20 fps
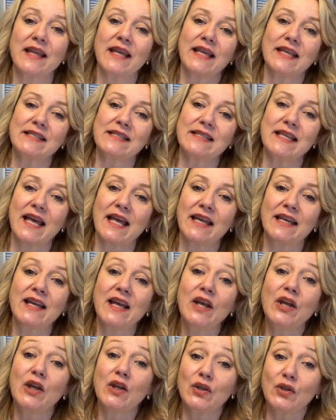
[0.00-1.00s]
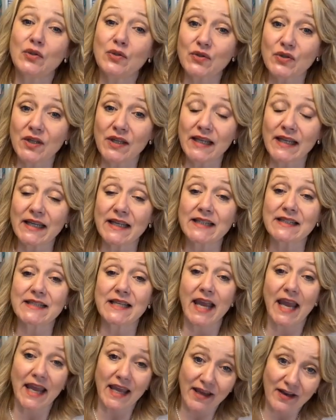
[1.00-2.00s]
Like I said, usually
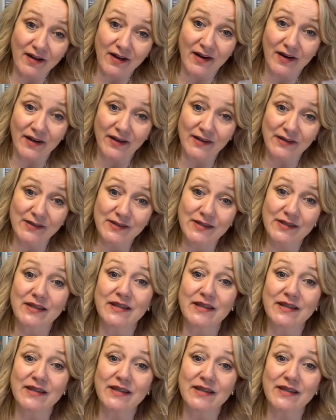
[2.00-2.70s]
it's 8 cards.